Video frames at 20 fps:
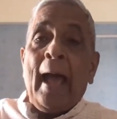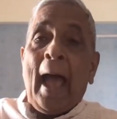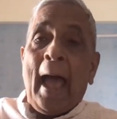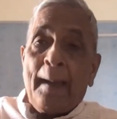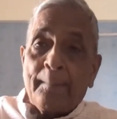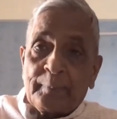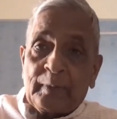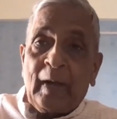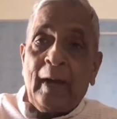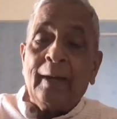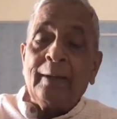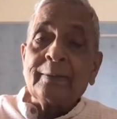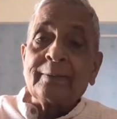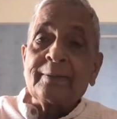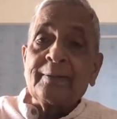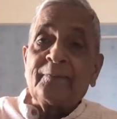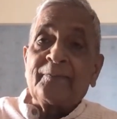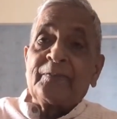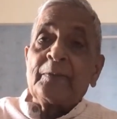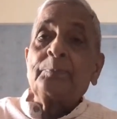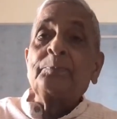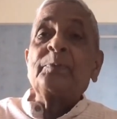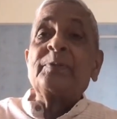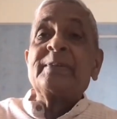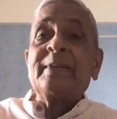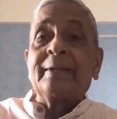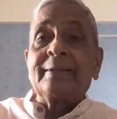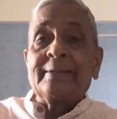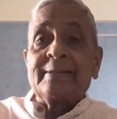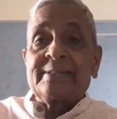AMCA, the fifth
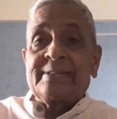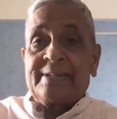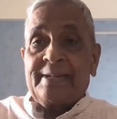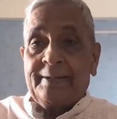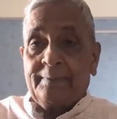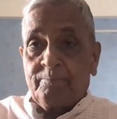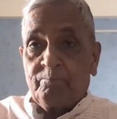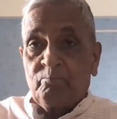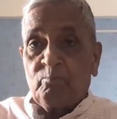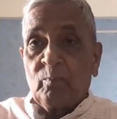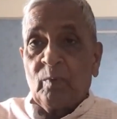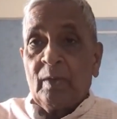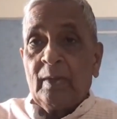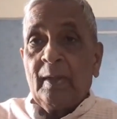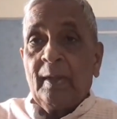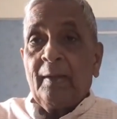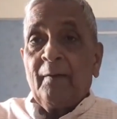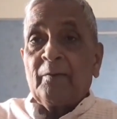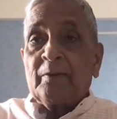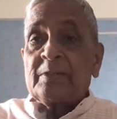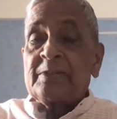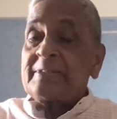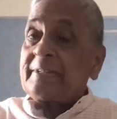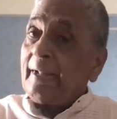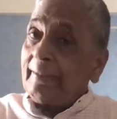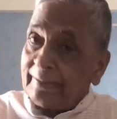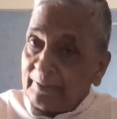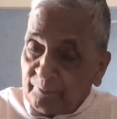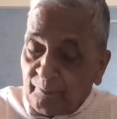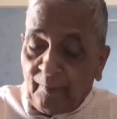generation
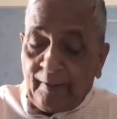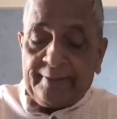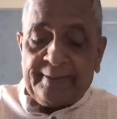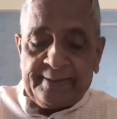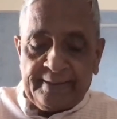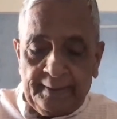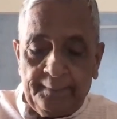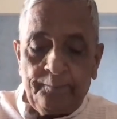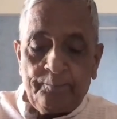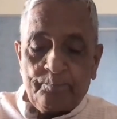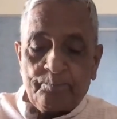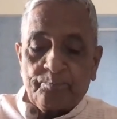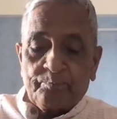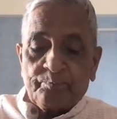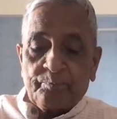stealth fighter.